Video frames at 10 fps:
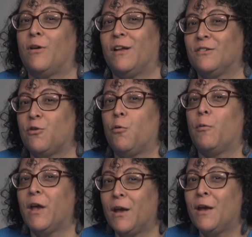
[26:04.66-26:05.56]
And so
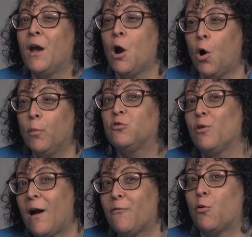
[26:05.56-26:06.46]
we hope
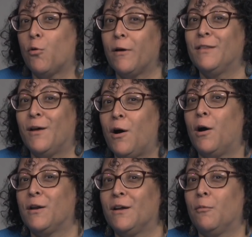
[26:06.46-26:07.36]
to have her in the
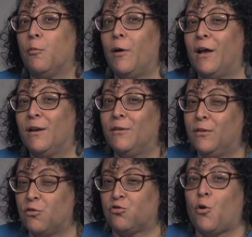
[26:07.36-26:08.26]
audi- in
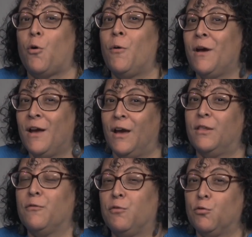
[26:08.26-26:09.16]
the show
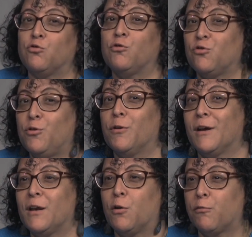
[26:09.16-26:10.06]
in the future, so you
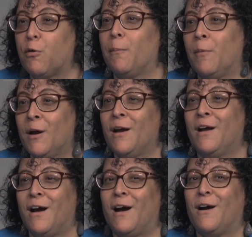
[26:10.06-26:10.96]
could hear from
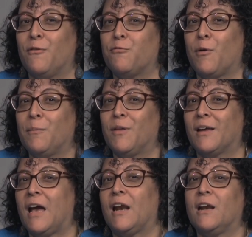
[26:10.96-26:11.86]
uh, from the
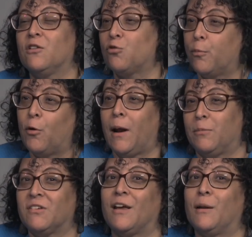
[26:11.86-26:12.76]
candidates or
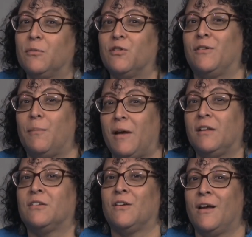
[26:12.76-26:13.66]
perhaps get them to
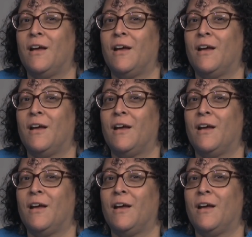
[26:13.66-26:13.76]
debate.